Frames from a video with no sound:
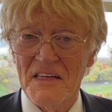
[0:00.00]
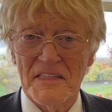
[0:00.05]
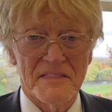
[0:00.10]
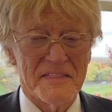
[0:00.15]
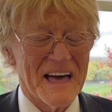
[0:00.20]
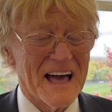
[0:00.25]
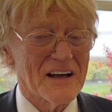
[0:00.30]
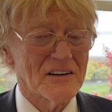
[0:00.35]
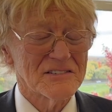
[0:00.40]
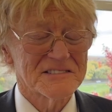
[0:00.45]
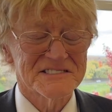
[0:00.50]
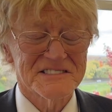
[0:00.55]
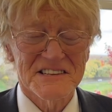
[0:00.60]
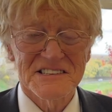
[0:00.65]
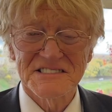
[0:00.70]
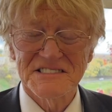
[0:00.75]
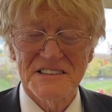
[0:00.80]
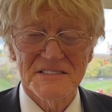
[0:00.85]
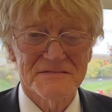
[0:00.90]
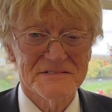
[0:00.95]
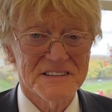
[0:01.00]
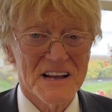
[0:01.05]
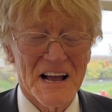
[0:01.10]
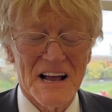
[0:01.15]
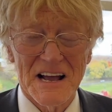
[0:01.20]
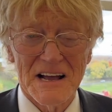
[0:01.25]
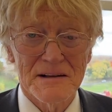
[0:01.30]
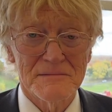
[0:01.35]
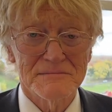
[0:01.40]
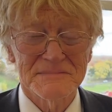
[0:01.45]
thousands of
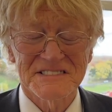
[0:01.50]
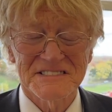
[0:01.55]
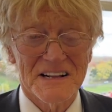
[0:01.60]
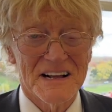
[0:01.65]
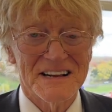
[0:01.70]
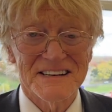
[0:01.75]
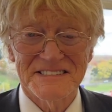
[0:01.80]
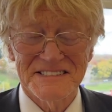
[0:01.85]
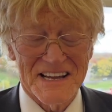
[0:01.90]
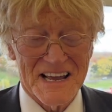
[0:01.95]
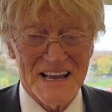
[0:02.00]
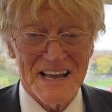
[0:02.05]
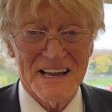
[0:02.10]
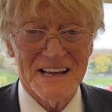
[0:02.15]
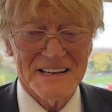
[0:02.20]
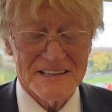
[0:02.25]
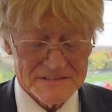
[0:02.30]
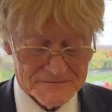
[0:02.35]
times a day.